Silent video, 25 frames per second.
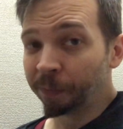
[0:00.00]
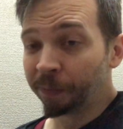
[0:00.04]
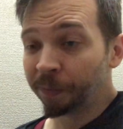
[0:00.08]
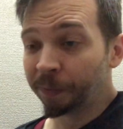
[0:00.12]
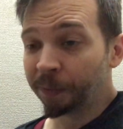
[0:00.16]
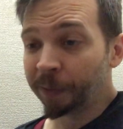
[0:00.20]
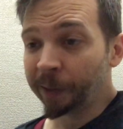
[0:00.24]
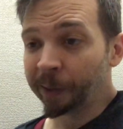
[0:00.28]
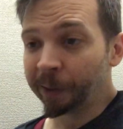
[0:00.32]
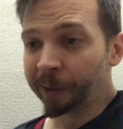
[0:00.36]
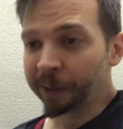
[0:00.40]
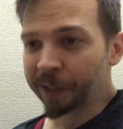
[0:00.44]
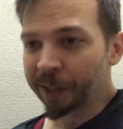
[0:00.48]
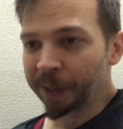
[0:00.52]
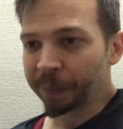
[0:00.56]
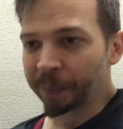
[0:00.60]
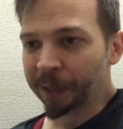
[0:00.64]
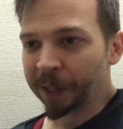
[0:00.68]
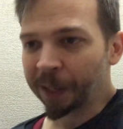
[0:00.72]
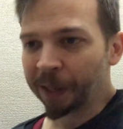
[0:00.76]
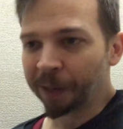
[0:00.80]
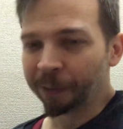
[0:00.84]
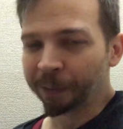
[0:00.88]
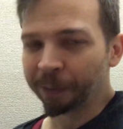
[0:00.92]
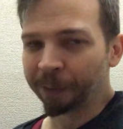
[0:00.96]
figuring
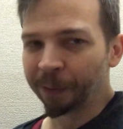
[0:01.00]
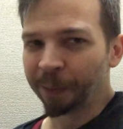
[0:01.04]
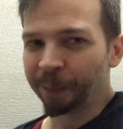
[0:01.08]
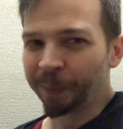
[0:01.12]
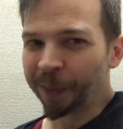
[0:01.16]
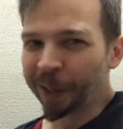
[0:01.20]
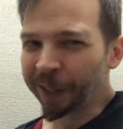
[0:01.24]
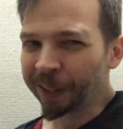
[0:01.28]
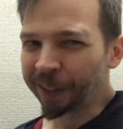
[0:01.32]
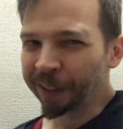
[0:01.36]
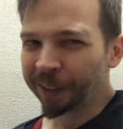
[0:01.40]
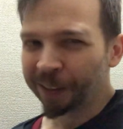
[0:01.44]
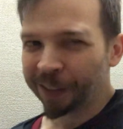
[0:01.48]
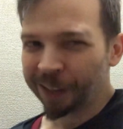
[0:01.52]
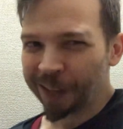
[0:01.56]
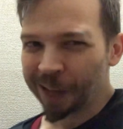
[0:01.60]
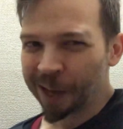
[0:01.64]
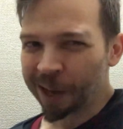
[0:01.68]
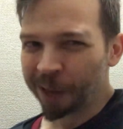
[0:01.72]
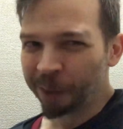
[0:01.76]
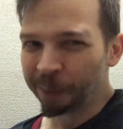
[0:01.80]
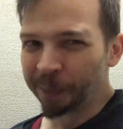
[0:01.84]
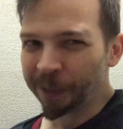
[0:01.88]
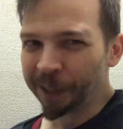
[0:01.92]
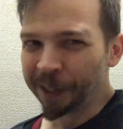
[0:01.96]
something out from like the
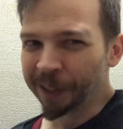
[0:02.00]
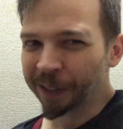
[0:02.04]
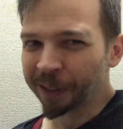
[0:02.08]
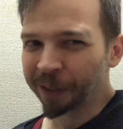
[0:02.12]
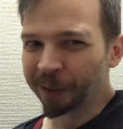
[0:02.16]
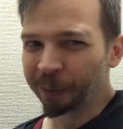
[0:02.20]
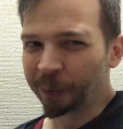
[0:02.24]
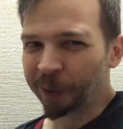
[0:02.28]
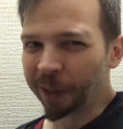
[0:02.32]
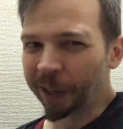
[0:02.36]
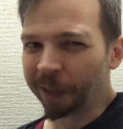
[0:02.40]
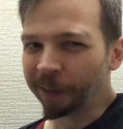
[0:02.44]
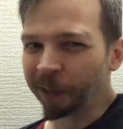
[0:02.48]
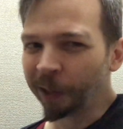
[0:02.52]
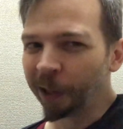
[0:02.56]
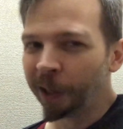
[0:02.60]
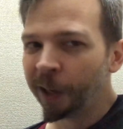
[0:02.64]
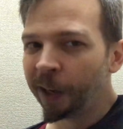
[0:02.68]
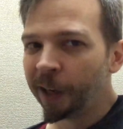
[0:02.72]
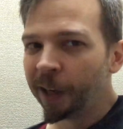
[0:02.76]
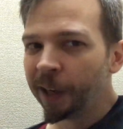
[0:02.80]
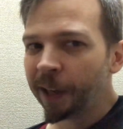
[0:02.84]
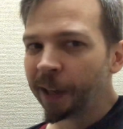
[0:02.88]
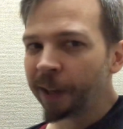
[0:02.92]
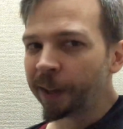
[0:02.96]
help list or whatever.
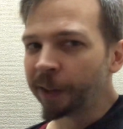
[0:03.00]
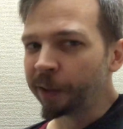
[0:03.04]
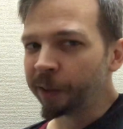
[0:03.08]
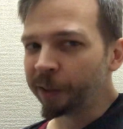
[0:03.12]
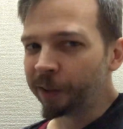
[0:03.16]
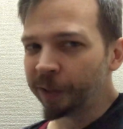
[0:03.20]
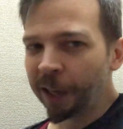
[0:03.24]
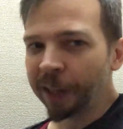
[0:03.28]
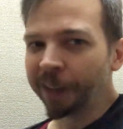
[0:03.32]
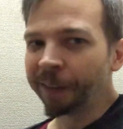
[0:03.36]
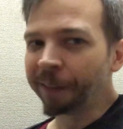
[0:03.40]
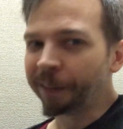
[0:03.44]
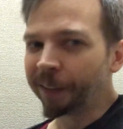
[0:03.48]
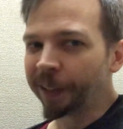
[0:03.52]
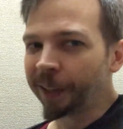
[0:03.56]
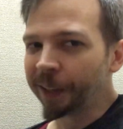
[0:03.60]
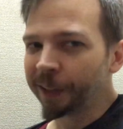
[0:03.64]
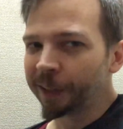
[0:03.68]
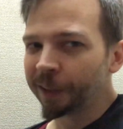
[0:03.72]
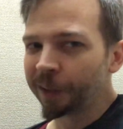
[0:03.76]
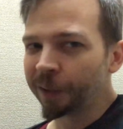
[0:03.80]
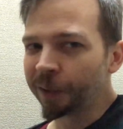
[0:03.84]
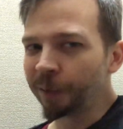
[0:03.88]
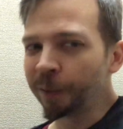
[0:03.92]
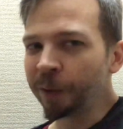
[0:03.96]
There's none of
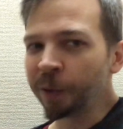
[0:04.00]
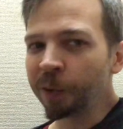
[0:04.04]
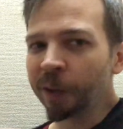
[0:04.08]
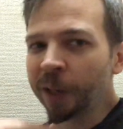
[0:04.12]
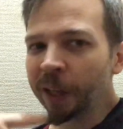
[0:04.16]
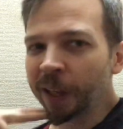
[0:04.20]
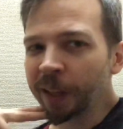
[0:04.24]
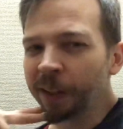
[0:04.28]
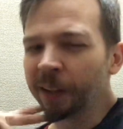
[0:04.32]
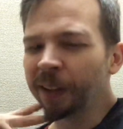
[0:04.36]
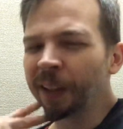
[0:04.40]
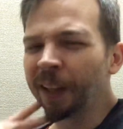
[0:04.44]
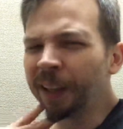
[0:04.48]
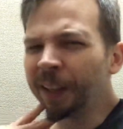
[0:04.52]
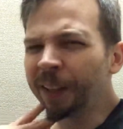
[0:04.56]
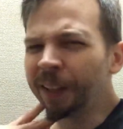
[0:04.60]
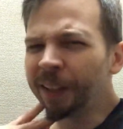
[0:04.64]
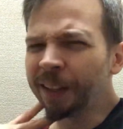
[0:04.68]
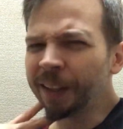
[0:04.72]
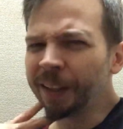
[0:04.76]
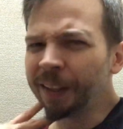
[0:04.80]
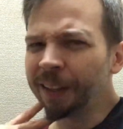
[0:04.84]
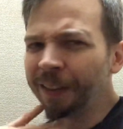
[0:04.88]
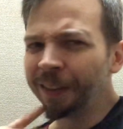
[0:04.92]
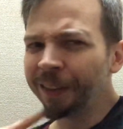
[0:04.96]
that. So you get
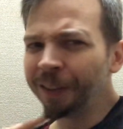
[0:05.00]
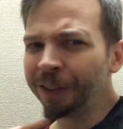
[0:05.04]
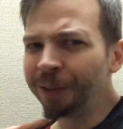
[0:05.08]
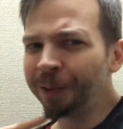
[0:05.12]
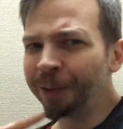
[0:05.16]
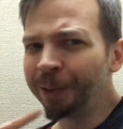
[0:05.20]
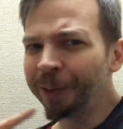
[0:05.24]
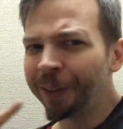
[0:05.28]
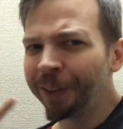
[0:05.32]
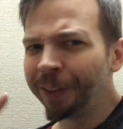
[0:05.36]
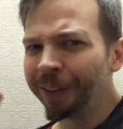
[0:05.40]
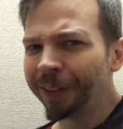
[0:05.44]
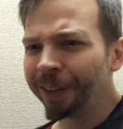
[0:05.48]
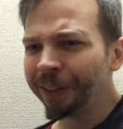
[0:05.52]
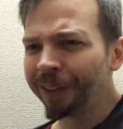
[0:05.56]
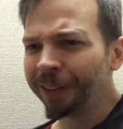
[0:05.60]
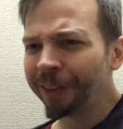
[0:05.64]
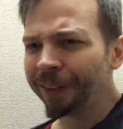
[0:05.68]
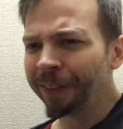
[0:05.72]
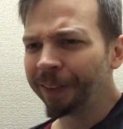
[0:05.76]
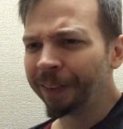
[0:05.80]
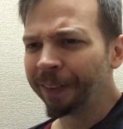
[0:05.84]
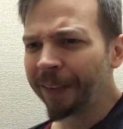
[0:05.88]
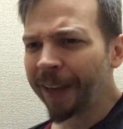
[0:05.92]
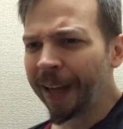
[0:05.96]
like
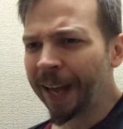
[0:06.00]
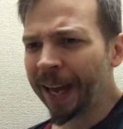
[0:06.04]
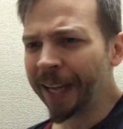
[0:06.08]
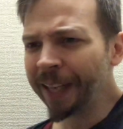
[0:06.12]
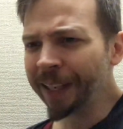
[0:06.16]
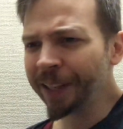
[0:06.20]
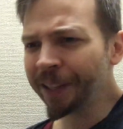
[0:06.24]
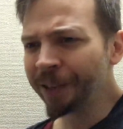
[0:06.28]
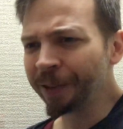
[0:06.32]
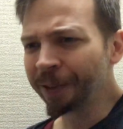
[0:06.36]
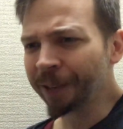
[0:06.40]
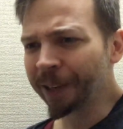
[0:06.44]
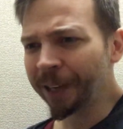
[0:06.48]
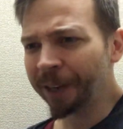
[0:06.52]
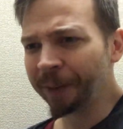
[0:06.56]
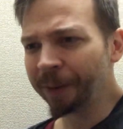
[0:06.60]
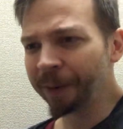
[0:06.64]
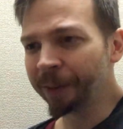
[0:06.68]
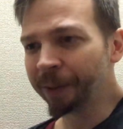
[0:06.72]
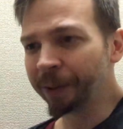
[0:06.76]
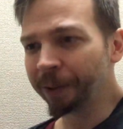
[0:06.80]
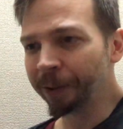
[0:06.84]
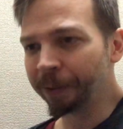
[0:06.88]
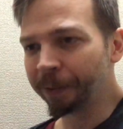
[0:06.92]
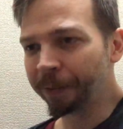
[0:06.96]
as your
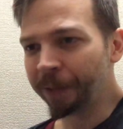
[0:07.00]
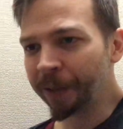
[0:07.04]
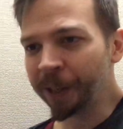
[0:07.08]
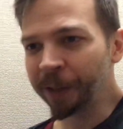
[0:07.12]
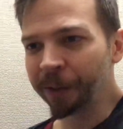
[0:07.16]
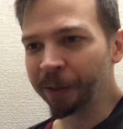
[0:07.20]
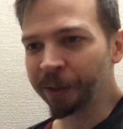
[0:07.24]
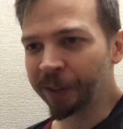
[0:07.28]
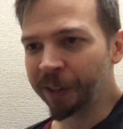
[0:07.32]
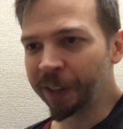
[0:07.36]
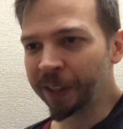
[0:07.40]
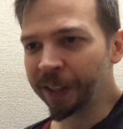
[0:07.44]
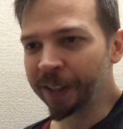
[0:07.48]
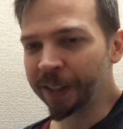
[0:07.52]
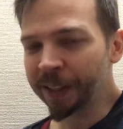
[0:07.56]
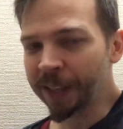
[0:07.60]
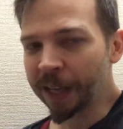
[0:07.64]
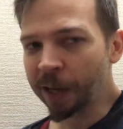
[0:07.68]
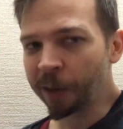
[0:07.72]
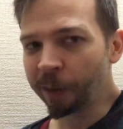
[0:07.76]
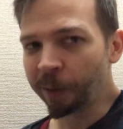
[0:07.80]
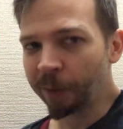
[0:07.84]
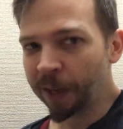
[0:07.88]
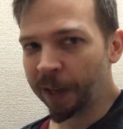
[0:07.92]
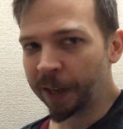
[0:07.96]
character figures things
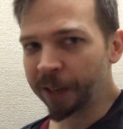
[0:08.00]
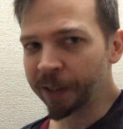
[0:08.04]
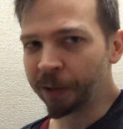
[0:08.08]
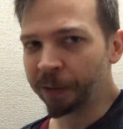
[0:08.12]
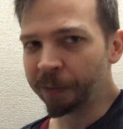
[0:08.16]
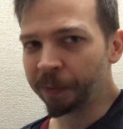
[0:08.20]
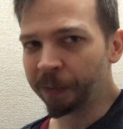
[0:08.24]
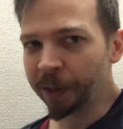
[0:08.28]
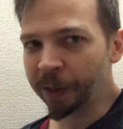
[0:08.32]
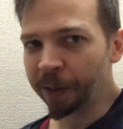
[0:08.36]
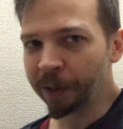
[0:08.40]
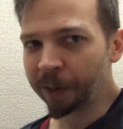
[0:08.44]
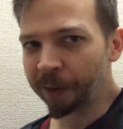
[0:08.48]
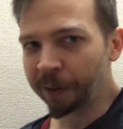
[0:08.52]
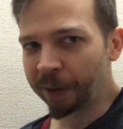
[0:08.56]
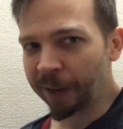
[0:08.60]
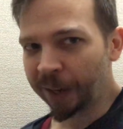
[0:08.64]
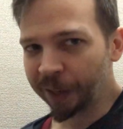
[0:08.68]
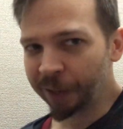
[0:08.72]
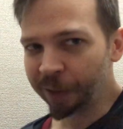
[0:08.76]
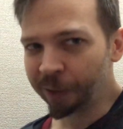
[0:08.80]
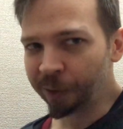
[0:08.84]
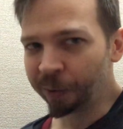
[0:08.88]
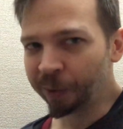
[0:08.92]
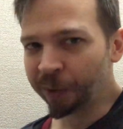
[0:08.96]
out, as you figure out
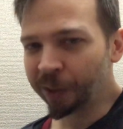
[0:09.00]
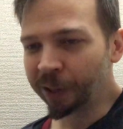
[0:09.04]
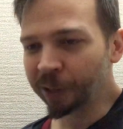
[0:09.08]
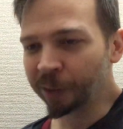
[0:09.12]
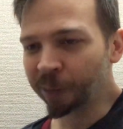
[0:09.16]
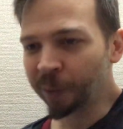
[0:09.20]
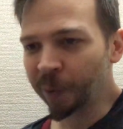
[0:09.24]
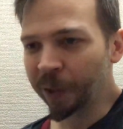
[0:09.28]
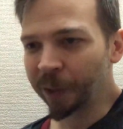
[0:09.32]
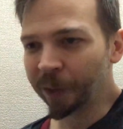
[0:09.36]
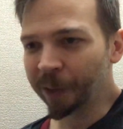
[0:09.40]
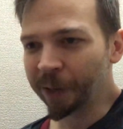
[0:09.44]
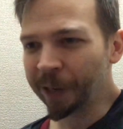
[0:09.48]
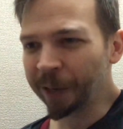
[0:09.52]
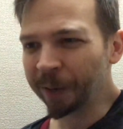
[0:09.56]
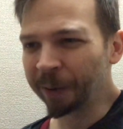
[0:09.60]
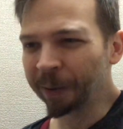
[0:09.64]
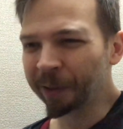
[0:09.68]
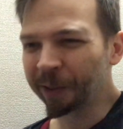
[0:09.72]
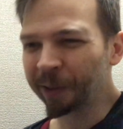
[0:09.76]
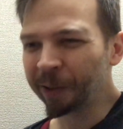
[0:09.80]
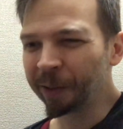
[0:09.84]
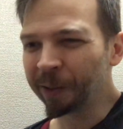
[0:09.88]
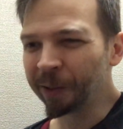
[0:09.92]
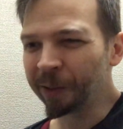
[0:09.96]
how to do things with your
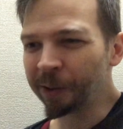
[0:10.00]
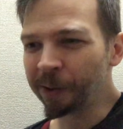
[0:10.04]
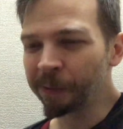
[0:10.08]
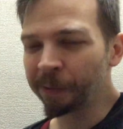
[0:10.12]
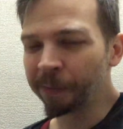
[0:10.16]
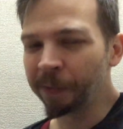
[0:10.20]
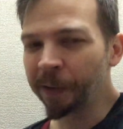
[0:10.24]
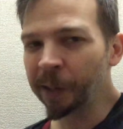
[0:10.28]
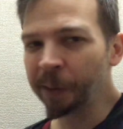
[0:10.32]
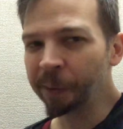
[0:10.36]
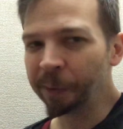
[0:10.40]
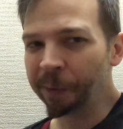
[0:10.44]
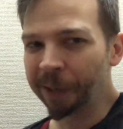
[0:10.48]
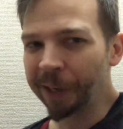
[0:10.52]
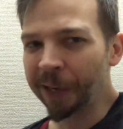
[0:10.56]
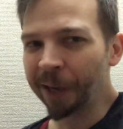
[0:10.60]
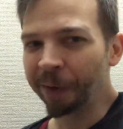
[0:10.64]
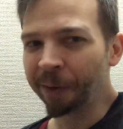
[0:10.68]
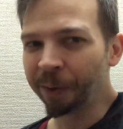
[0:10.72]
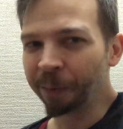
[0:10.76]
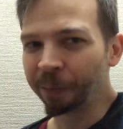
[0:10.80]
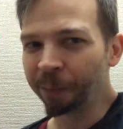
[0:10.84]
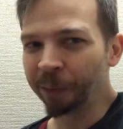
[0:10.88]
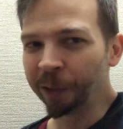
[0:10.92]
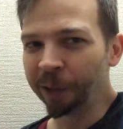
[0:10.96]
character, you're figuring it
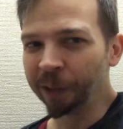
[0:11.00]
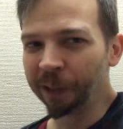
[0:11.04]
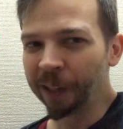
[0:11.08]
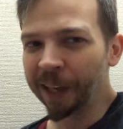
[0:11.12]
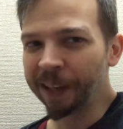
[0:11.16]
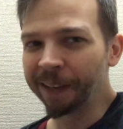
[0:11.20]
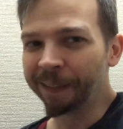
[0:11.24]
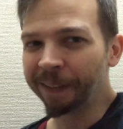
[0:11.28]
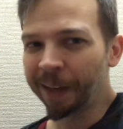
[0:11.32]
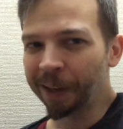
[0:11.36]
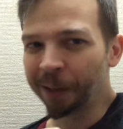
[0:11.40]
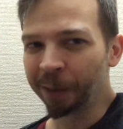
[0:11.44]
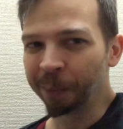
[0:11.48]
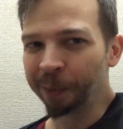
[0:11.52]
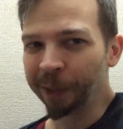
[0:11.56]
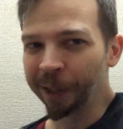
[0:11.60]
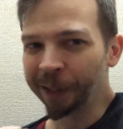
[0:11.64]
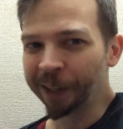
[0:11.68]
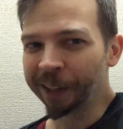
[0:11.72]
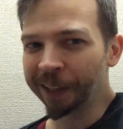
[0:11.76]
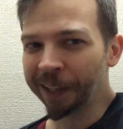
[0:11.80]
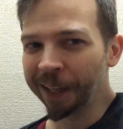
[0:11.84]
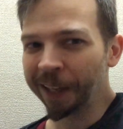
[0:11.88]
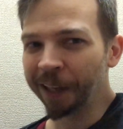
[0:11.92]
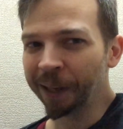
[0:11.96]
out in real life how to
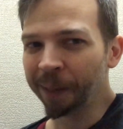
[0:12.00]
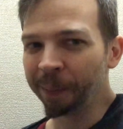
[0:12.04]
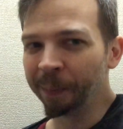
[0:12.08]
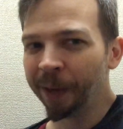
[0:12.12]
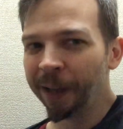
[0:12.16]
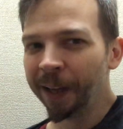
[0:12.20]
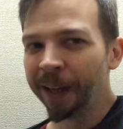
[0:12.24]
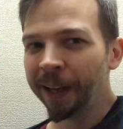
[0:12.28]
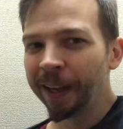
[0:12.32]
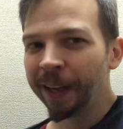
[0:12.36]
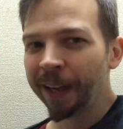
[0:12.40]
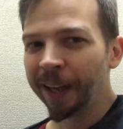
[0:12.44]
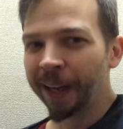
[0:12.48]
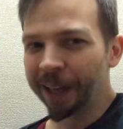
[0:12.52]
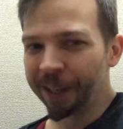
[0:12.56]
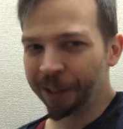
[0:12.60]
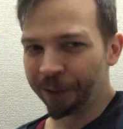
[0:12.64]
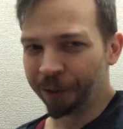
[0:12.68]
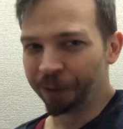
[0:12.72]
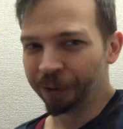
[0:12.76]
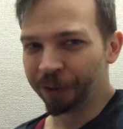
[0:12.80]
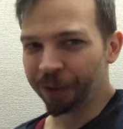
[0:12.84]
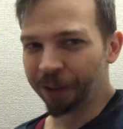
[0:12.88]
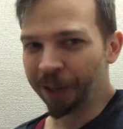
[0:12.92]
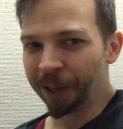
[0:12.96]
play the game
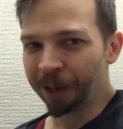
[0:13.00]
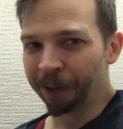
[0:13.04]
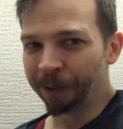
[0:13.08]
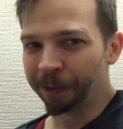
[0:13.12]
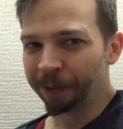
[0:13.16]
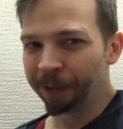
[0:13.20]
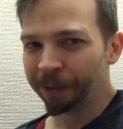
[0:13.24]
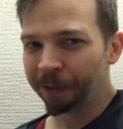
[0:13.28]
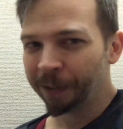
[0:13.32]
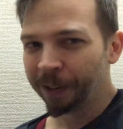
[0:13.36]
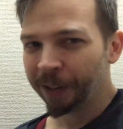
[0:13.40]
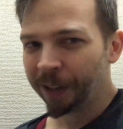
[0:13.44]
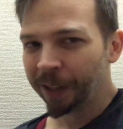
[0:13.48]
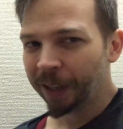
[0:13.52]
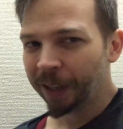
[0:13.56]
as yourself.